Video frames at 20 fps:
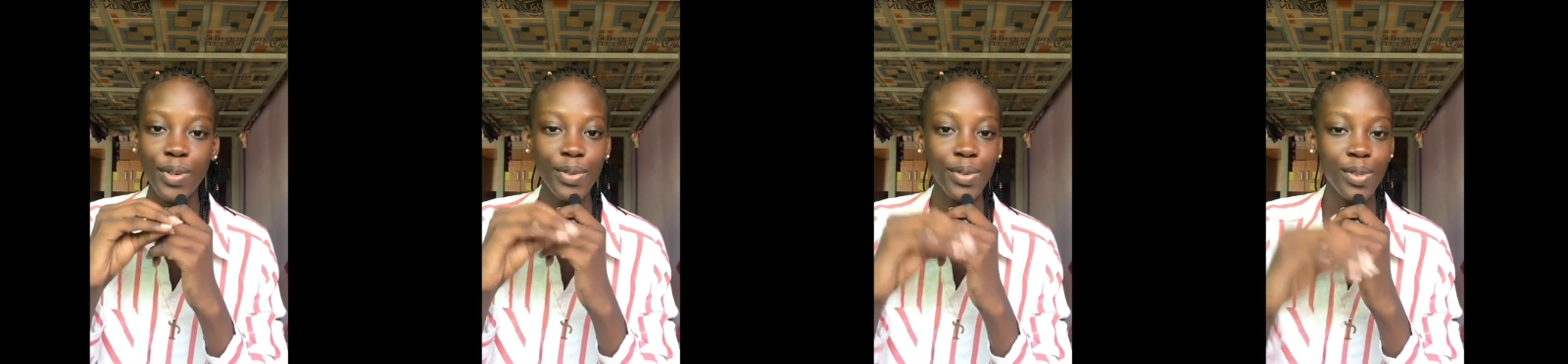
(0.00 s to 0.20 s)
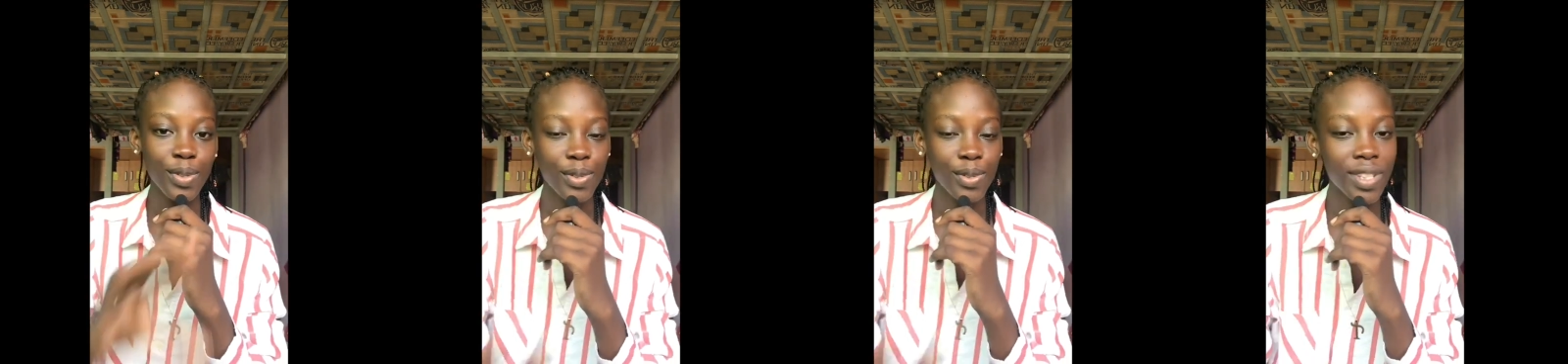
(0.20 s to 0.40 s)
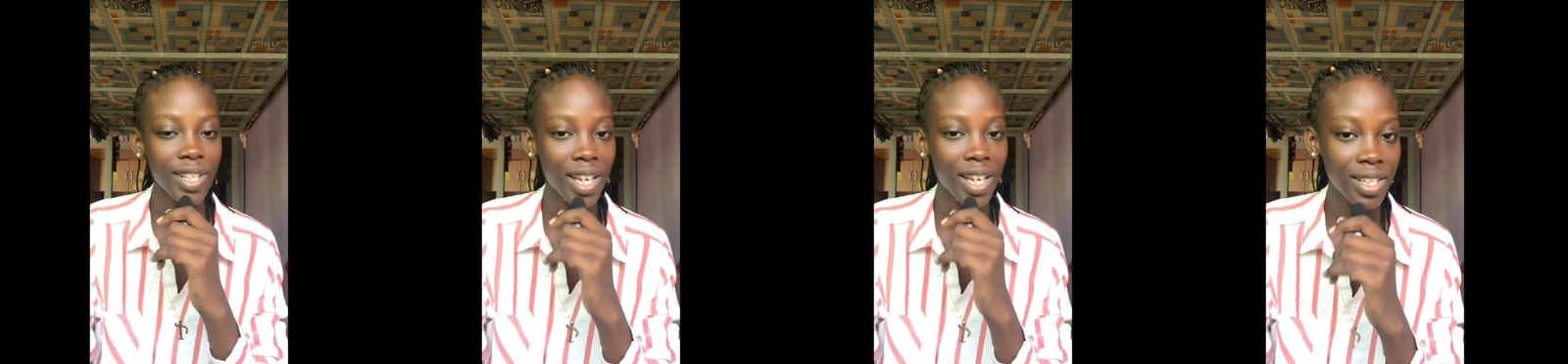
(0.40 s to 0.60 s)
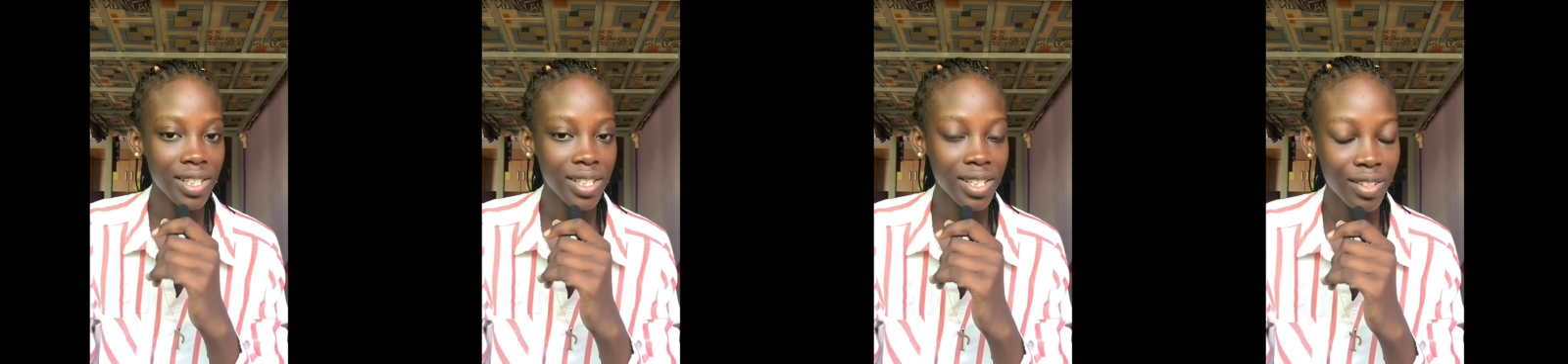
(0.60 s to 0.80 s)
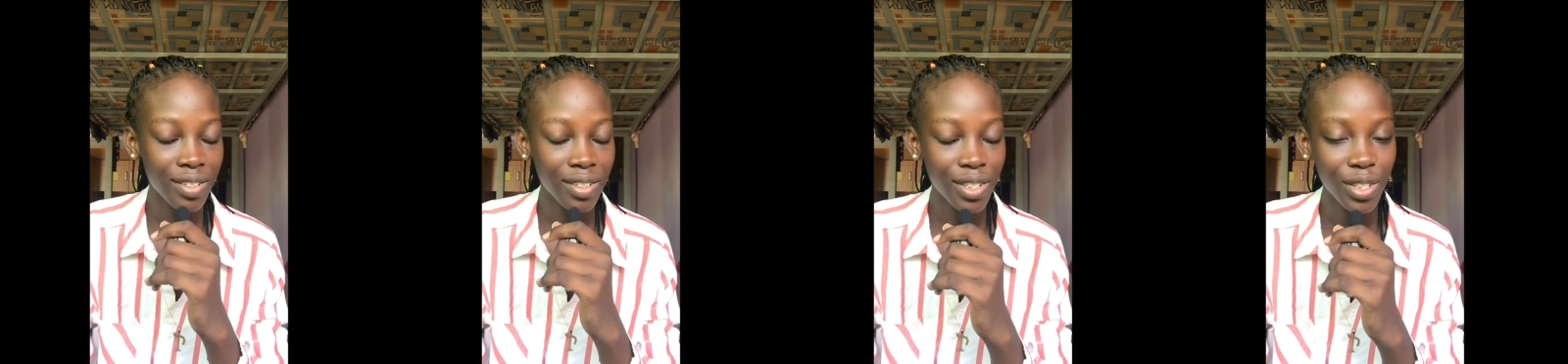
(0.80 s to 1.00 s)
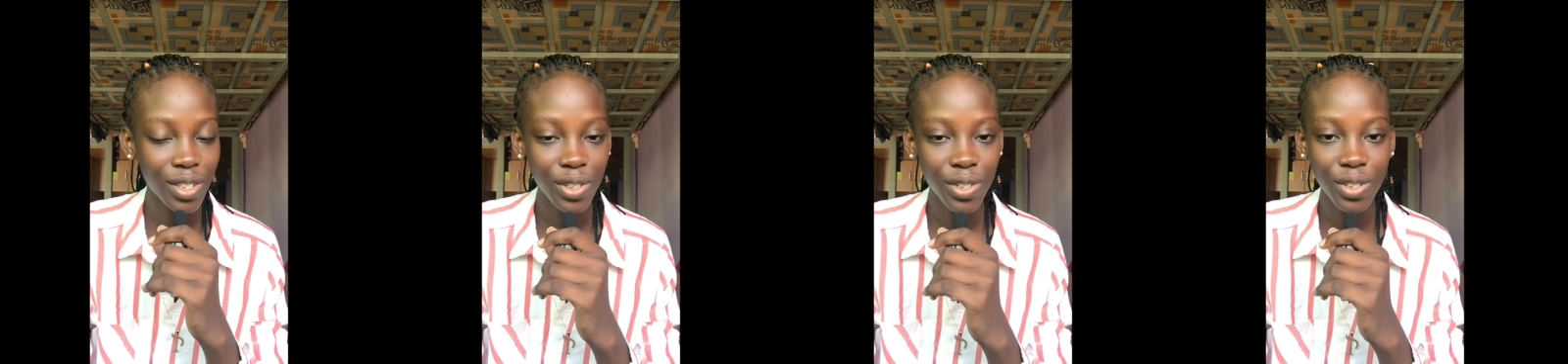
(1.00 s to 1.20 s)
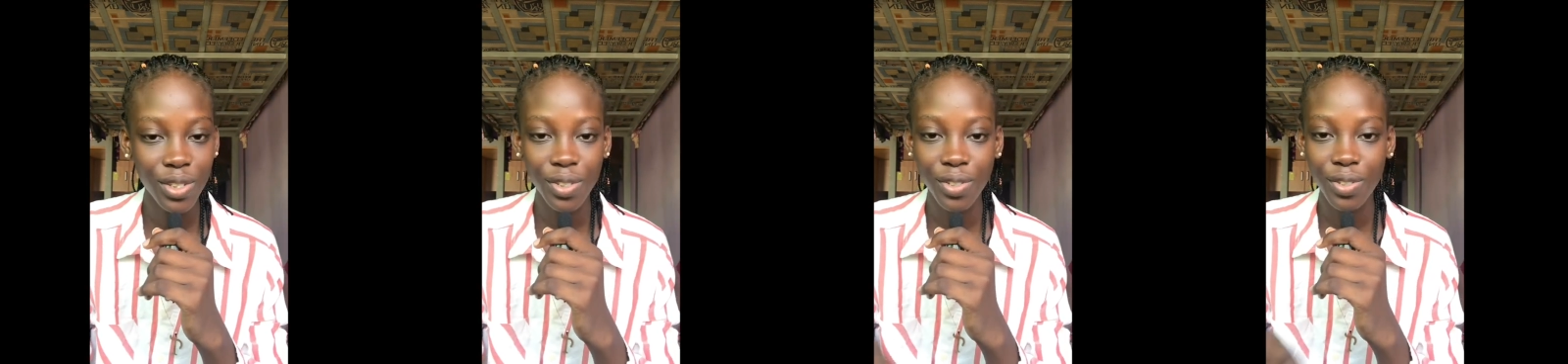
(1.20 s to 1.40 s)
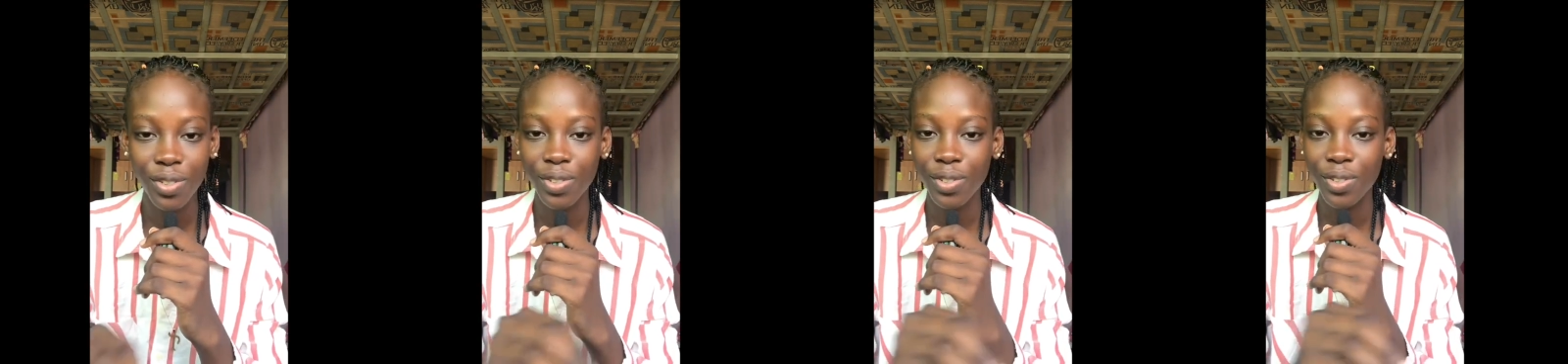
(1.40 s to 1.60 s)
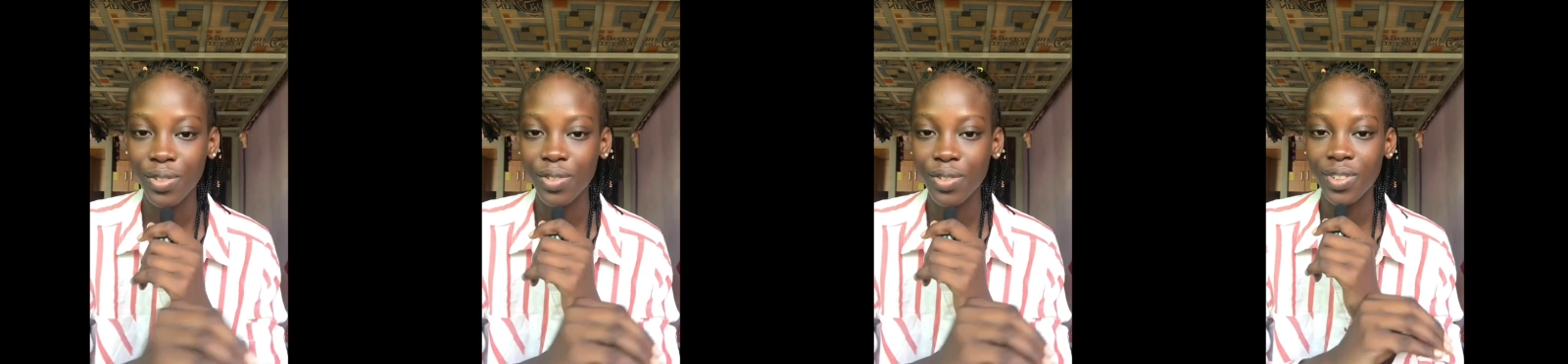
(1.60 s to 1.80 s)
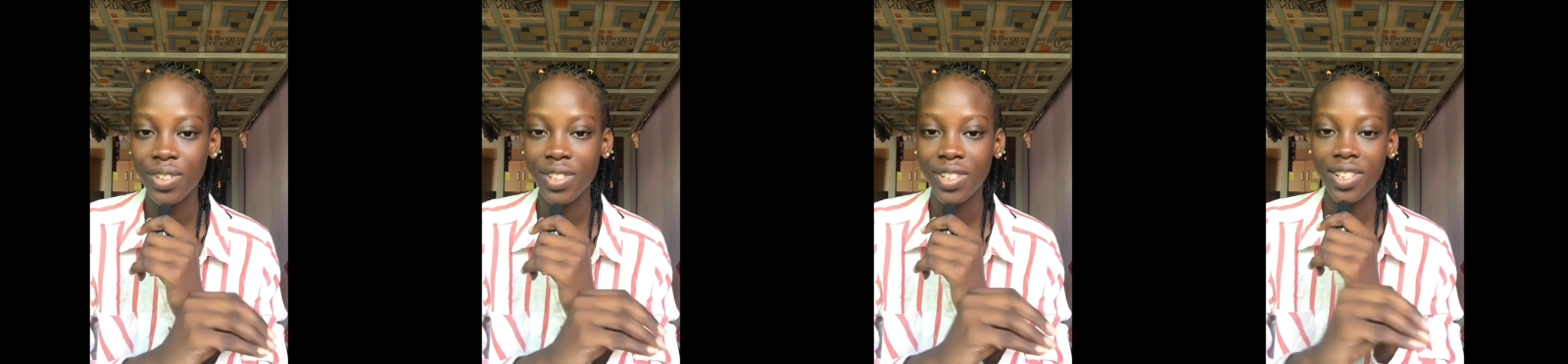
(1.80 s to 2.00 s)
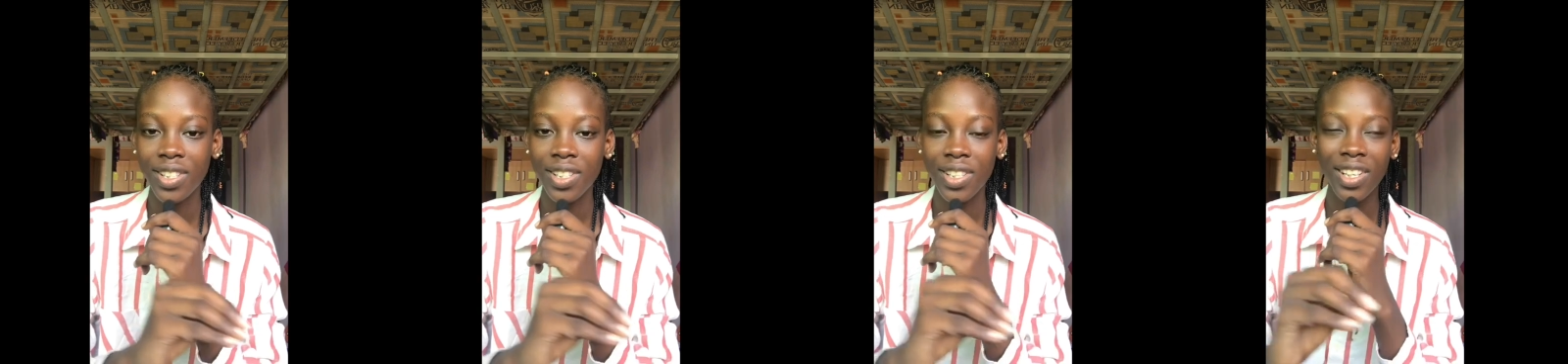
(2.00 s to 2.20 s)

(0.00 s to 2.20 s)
societal issues,